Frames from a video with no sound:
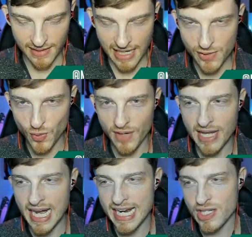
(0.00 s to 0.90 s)
that is one of
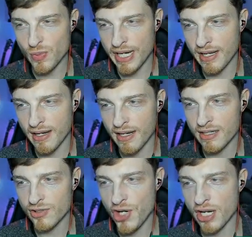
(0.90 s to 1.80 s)
the highest rated
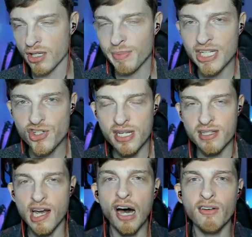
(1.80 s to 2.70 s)
JRPGs